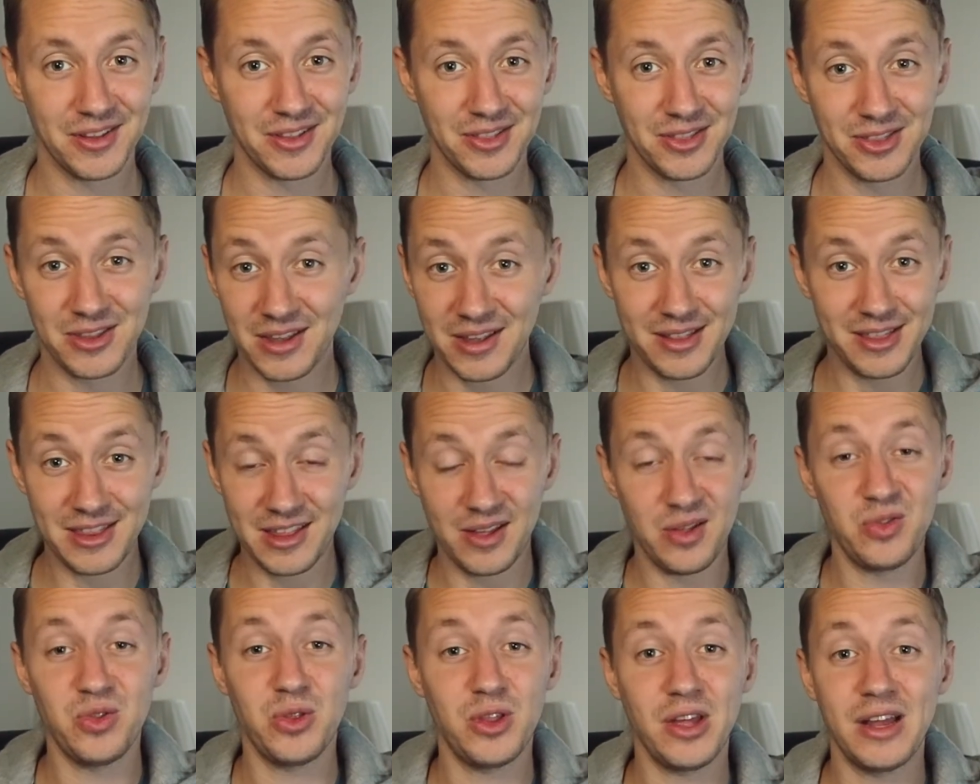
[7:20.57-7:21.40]
the,
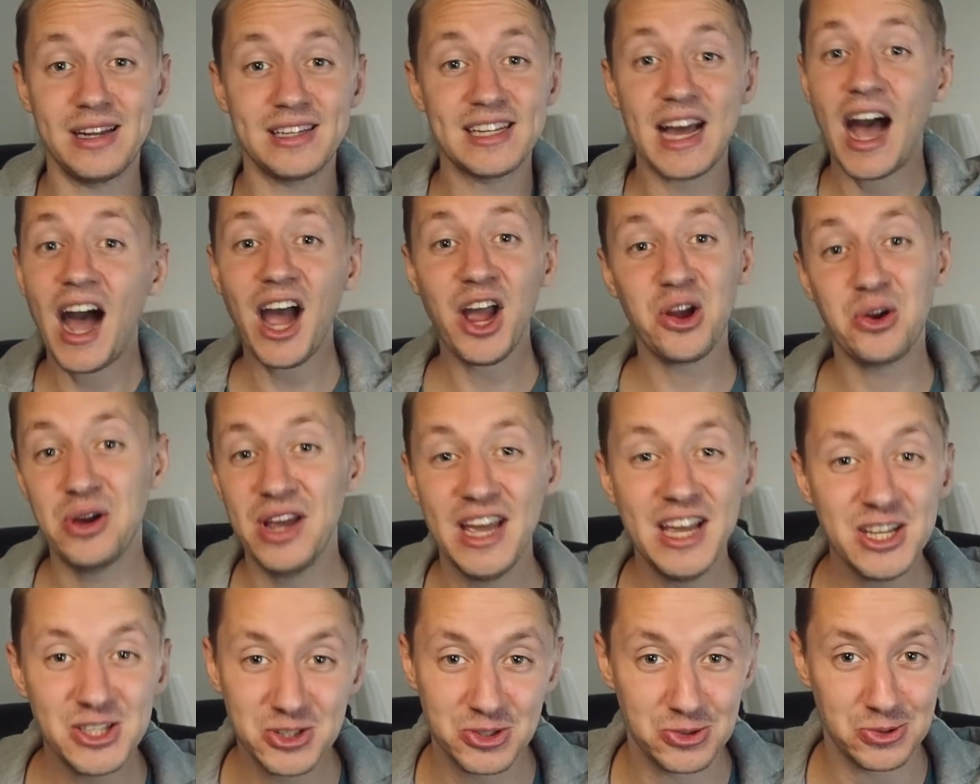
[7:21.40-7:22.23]
the, the entire
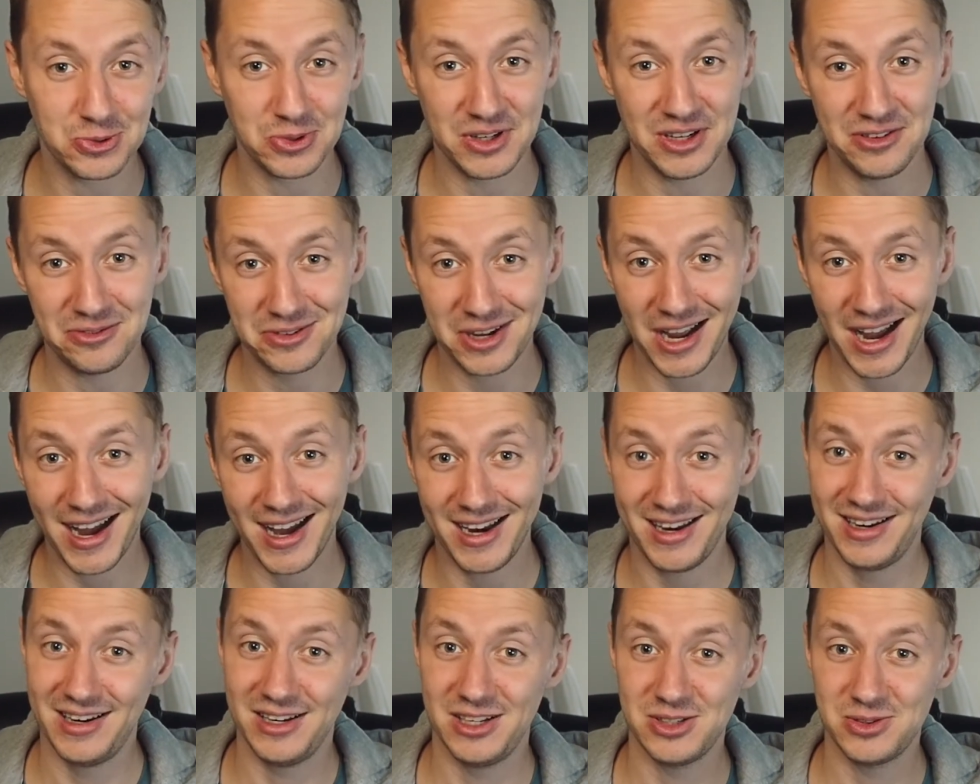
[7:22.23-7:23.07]
history of
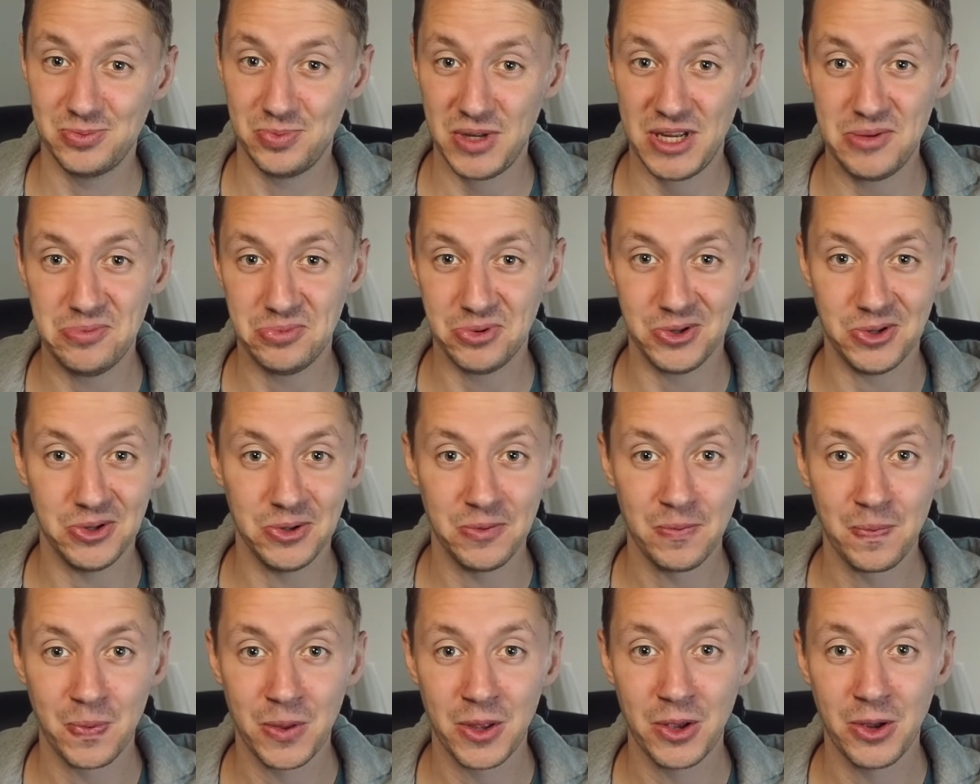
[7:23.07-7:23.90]
God and his people
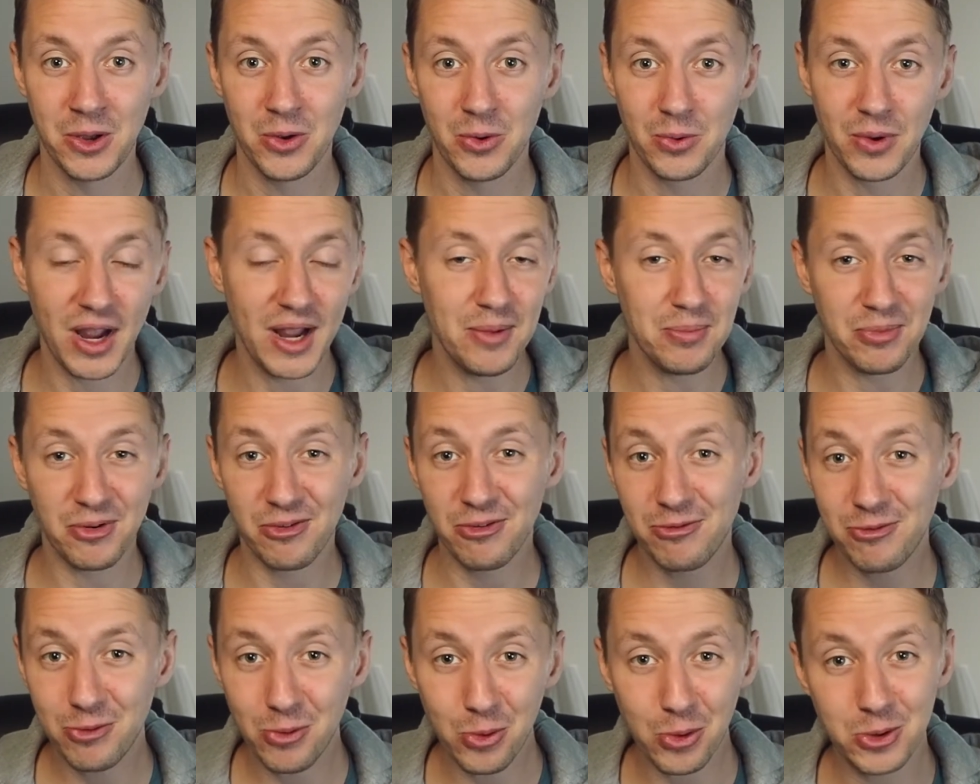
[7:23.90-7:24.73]
right?
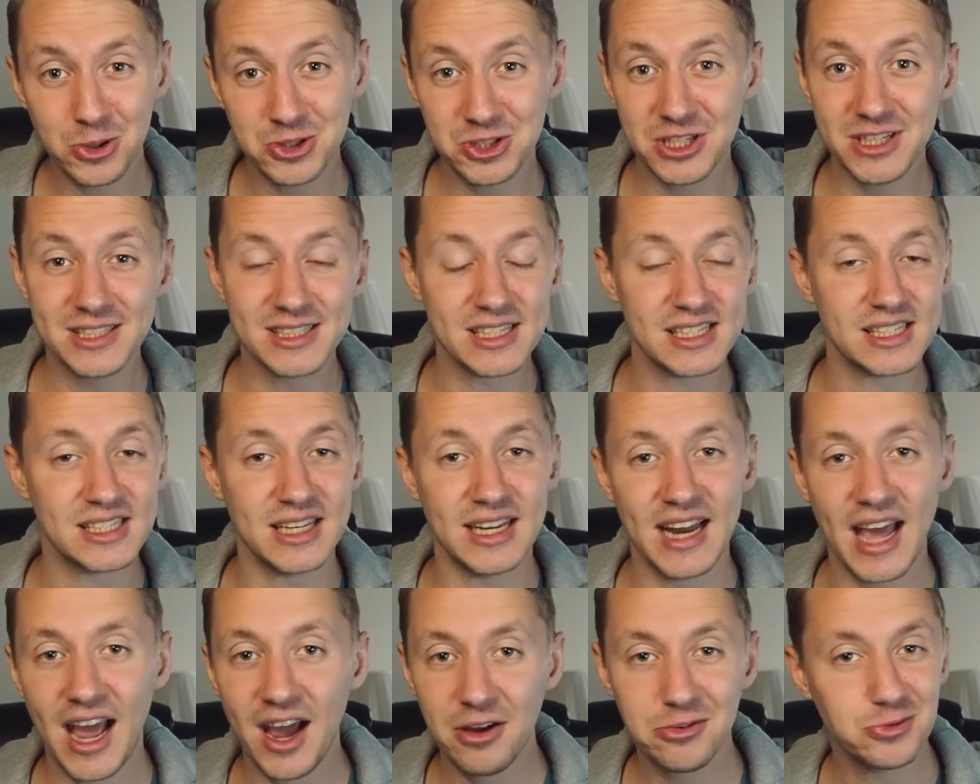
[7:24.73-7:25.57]
Before Jesus
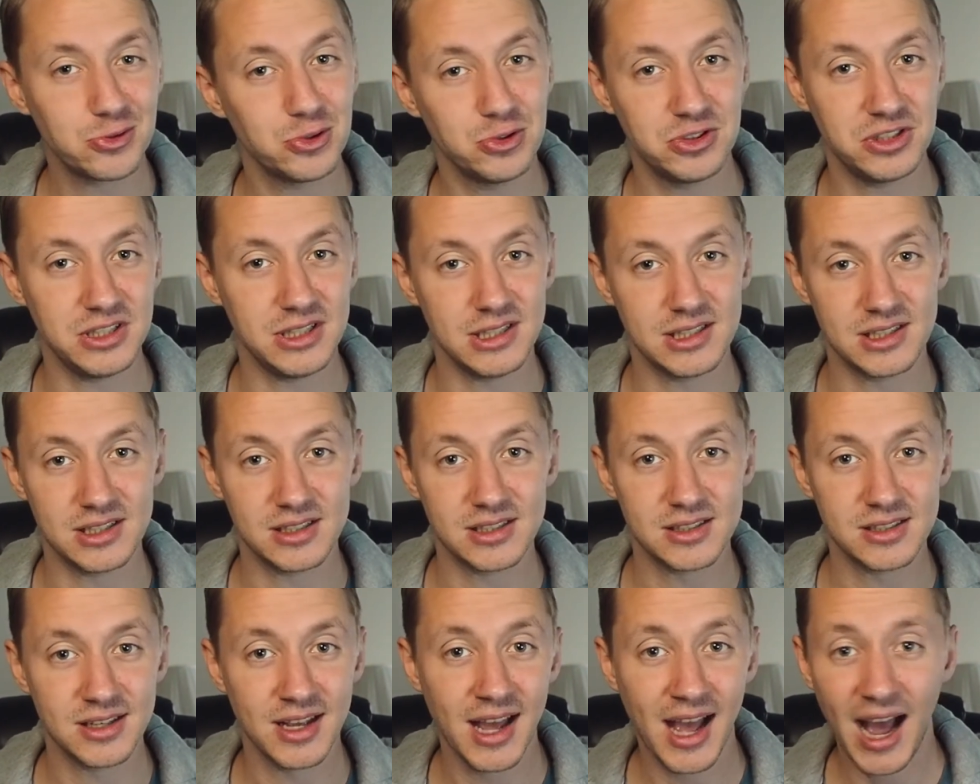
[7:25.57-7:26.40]
and after
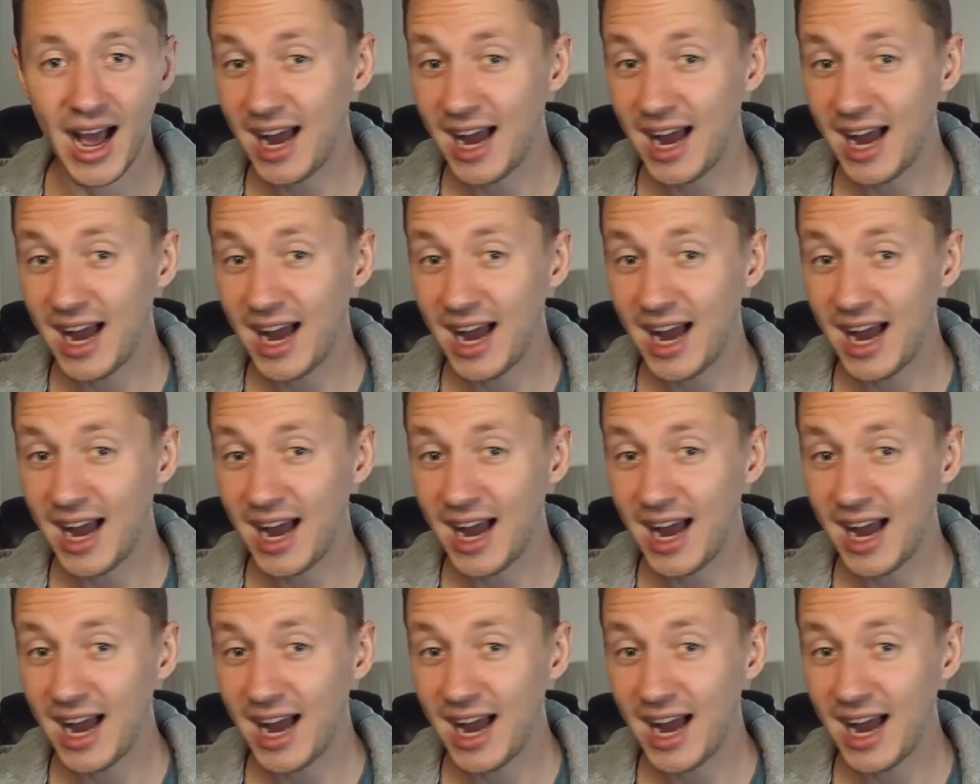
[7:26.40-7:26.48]
Jesus.